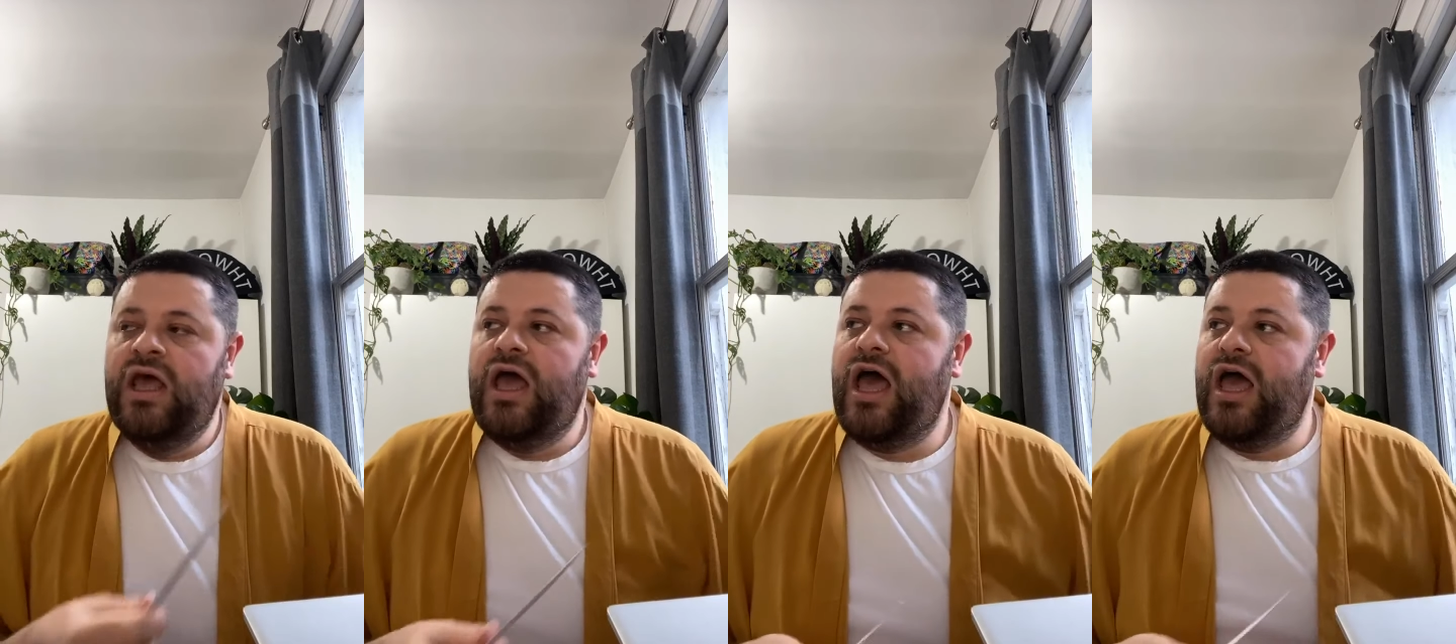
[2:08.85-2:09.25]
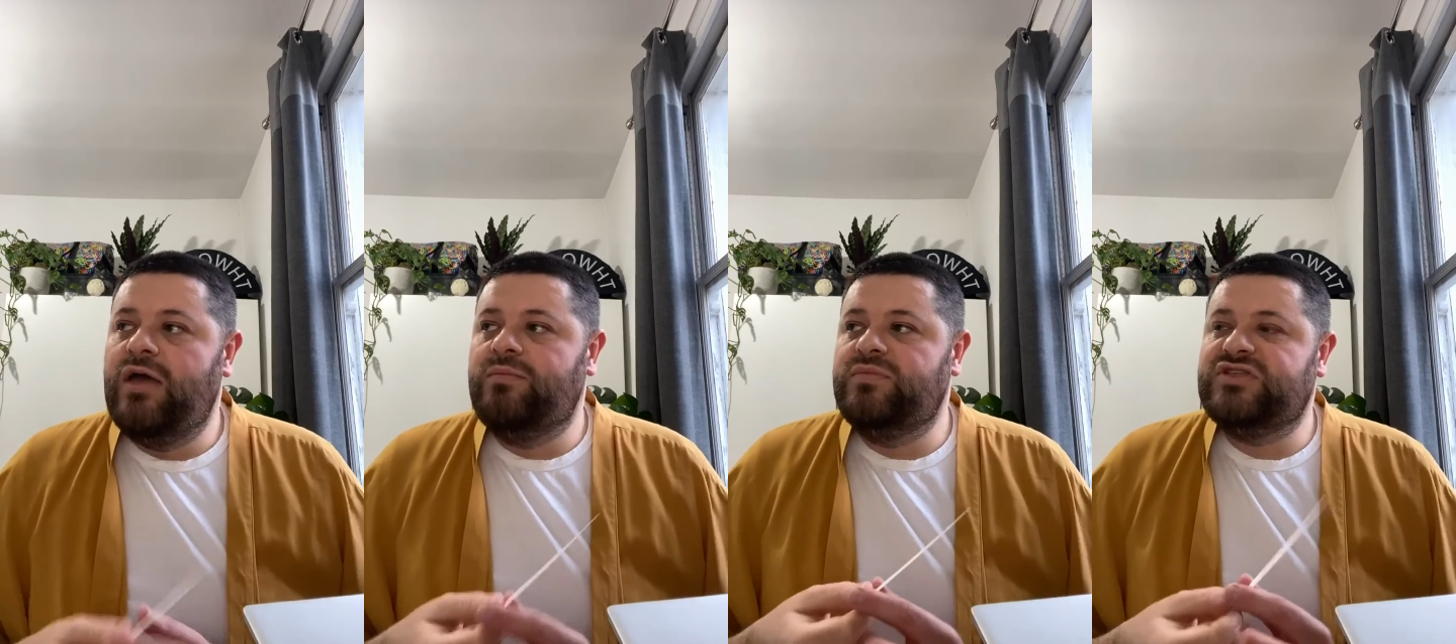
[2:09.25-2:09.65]

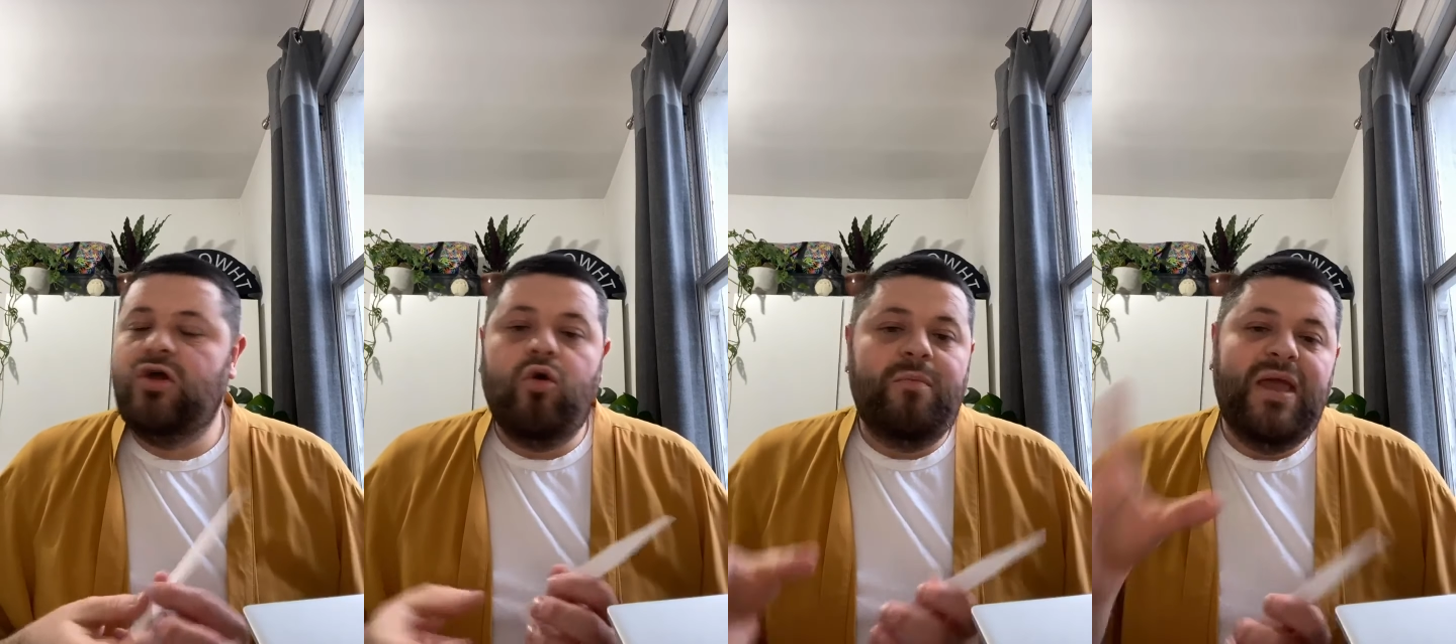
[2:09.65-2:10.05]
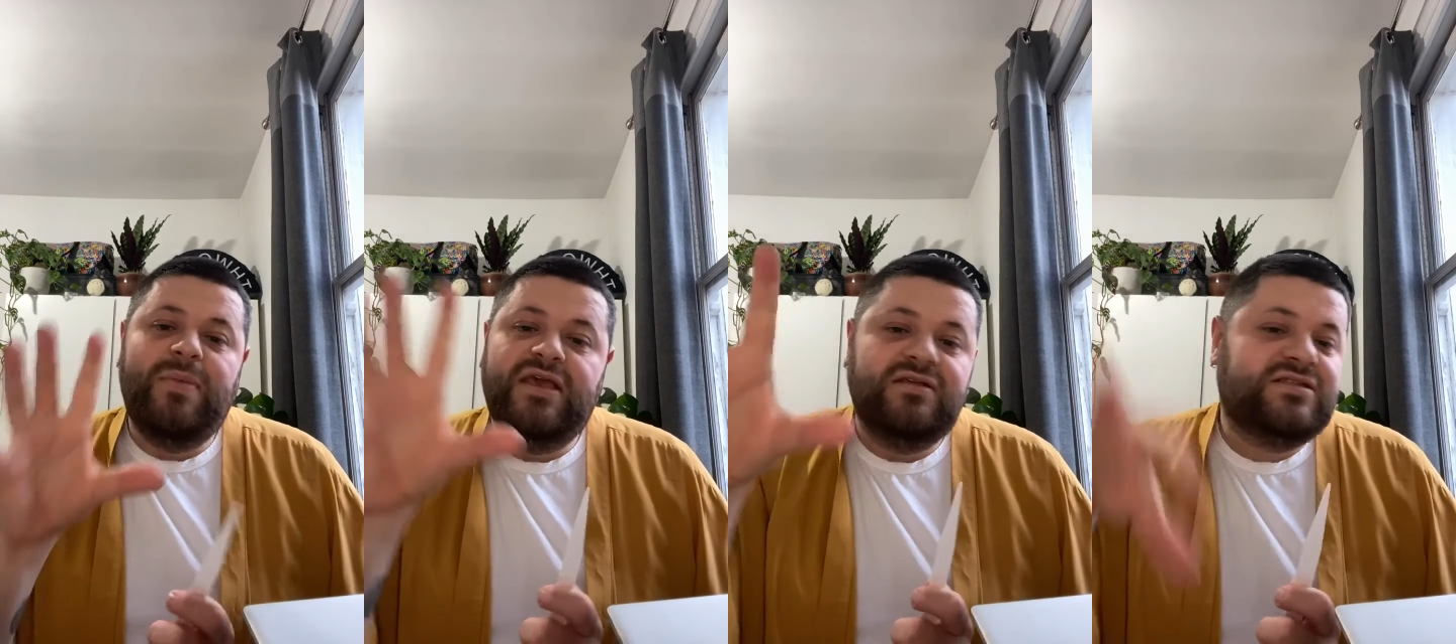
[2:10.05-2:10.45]
so, or
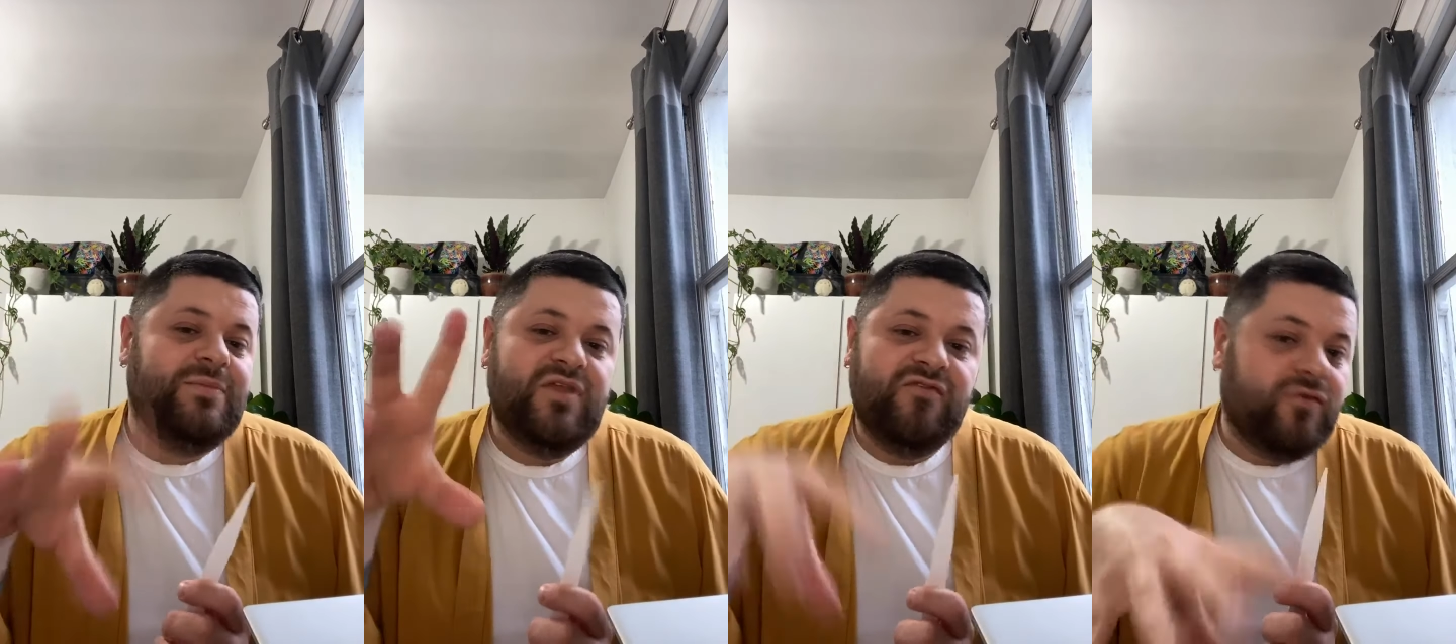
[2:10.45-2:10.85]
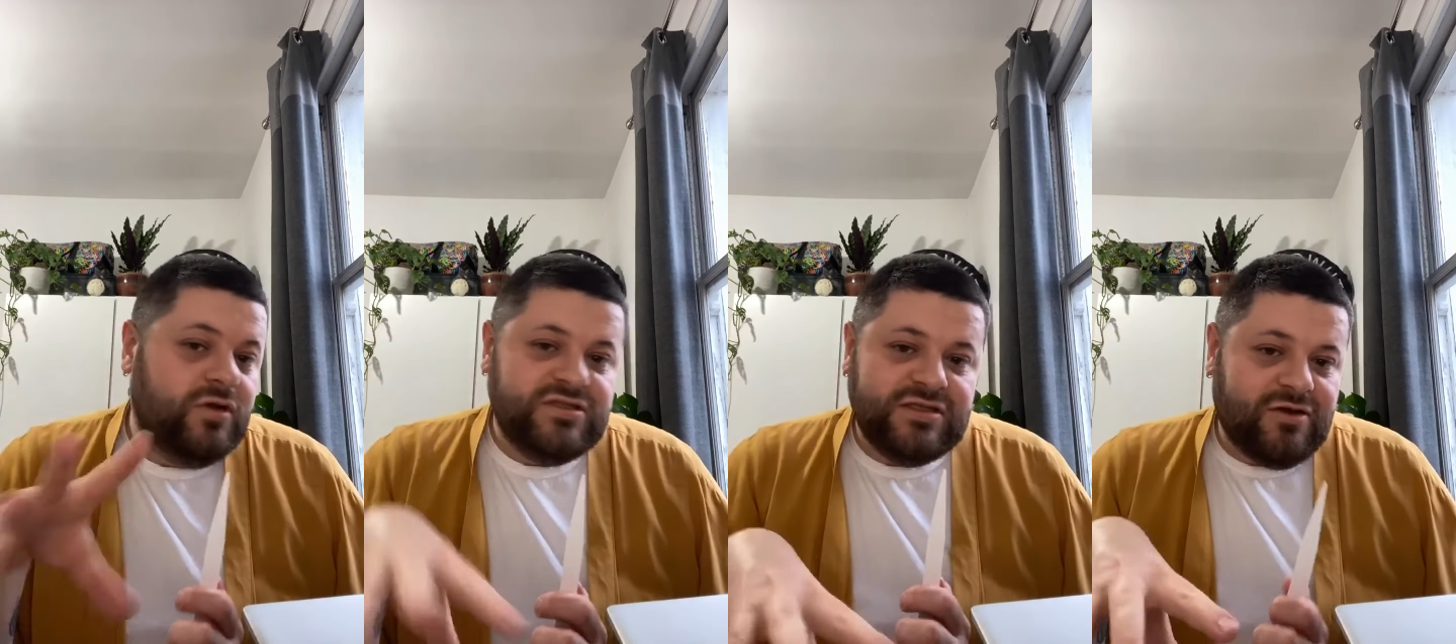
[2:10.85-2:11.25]
maybe some that fall
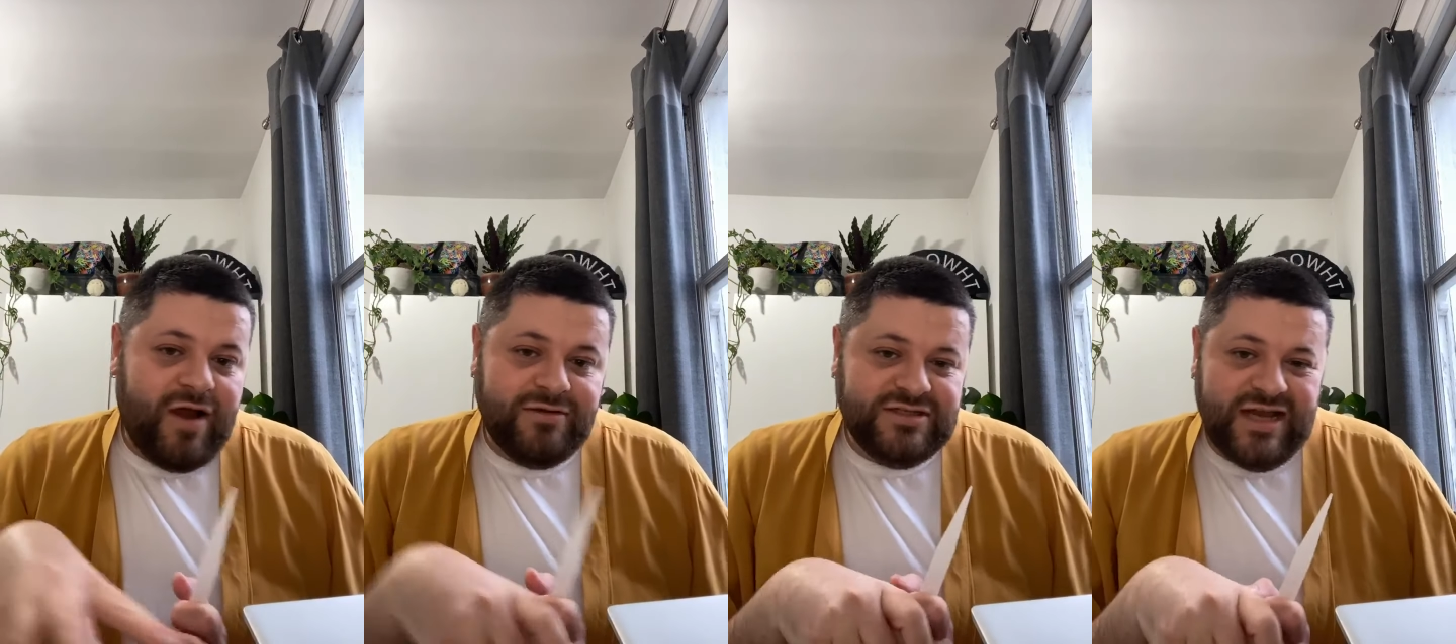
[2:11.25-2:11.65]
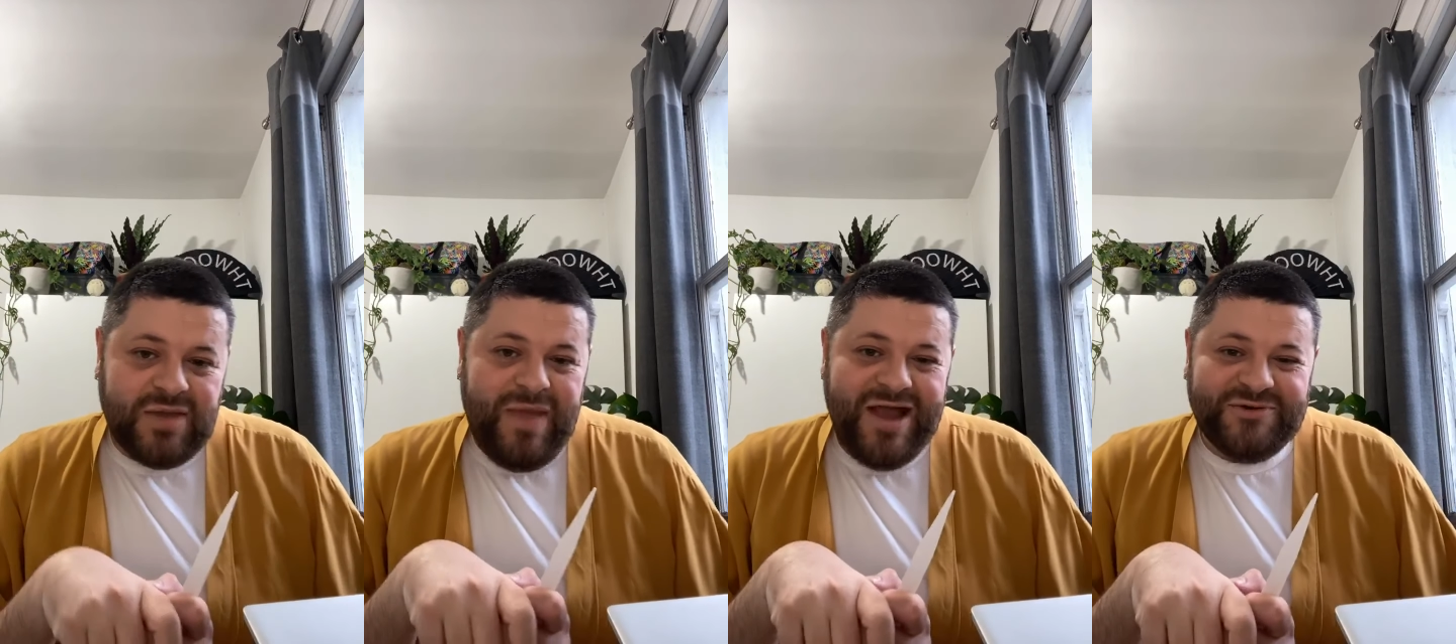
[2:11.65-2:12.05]
into the ground in like a
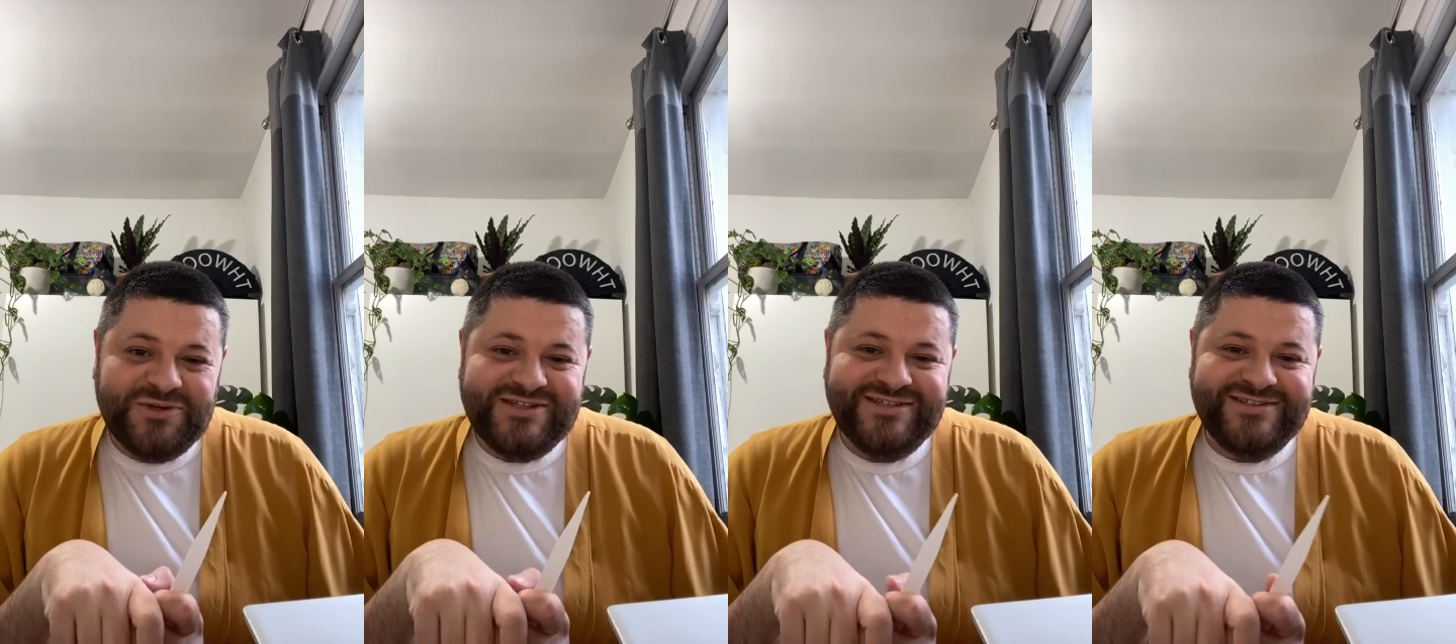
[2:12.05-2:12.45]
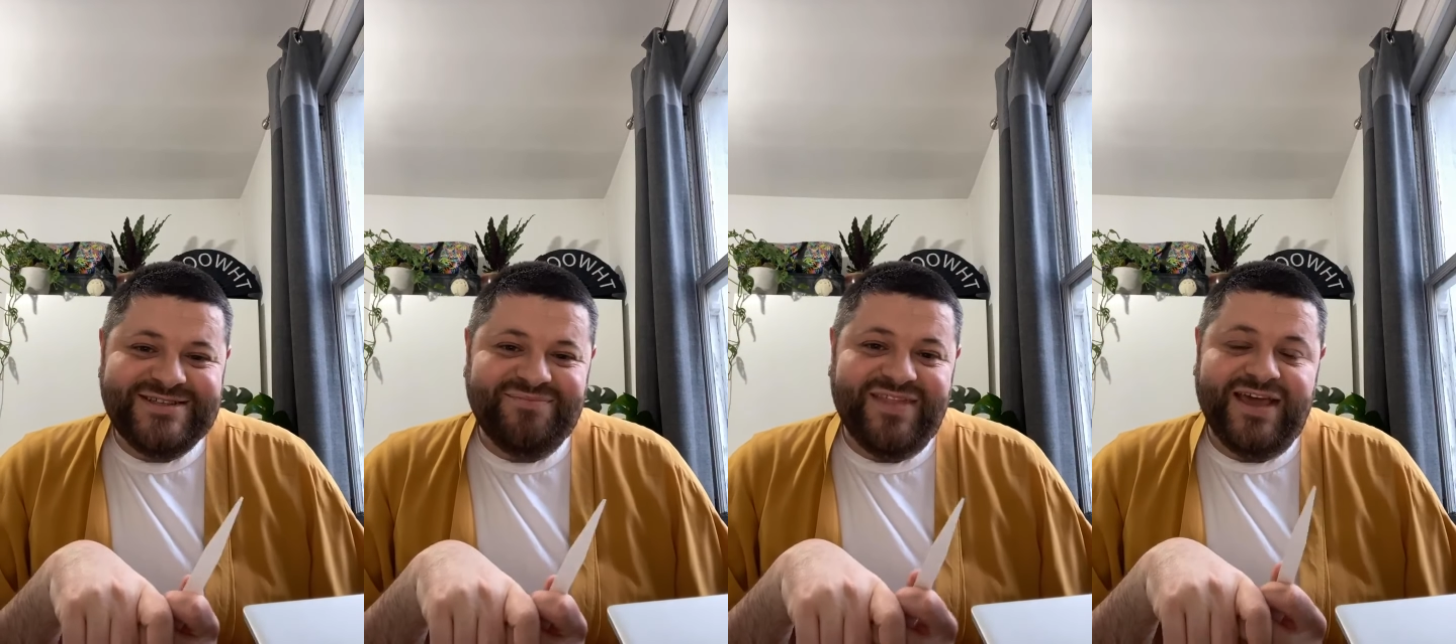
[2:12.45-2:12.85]
pear orchard or
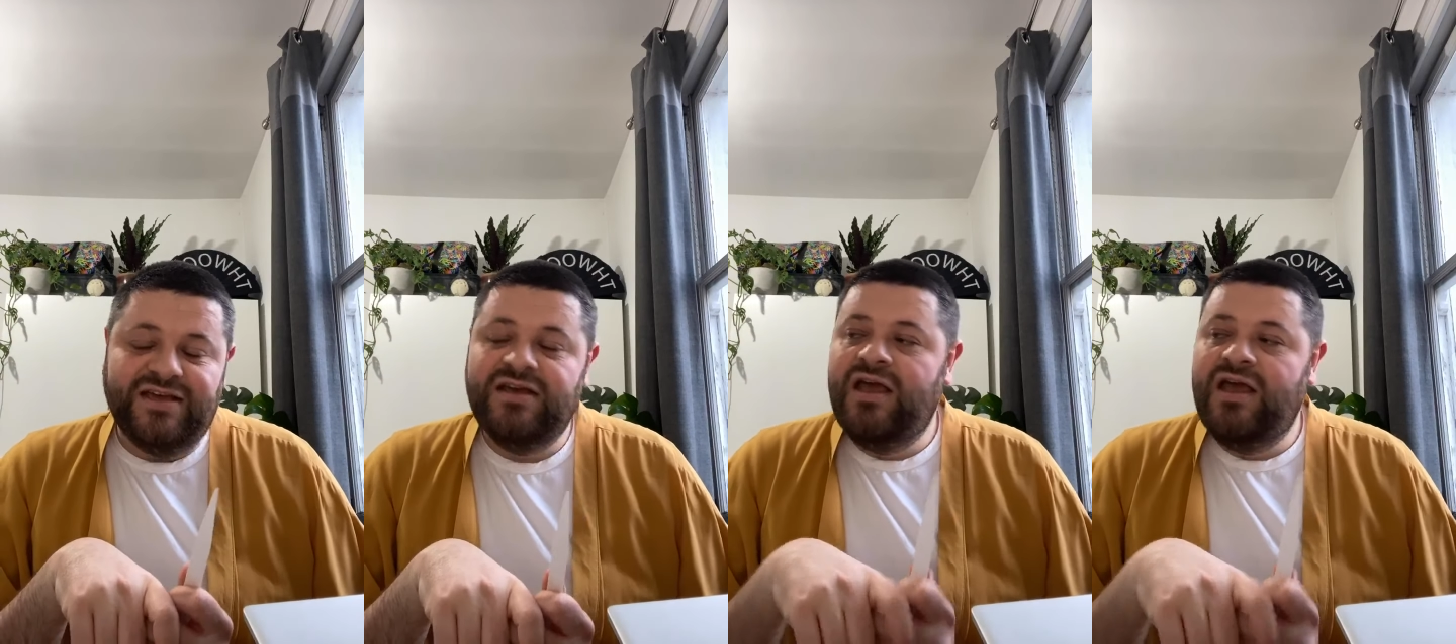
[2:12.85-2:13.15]
something,